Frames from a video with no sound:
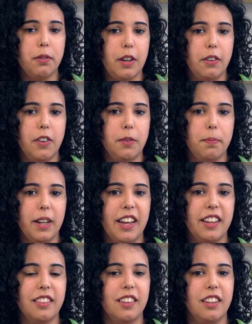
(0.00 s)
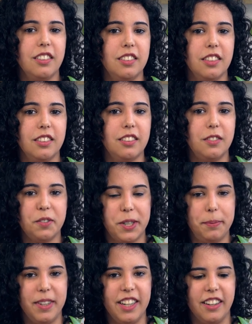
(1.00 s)
favorite plant in just
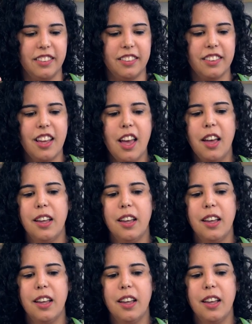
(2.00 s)
3 minutes.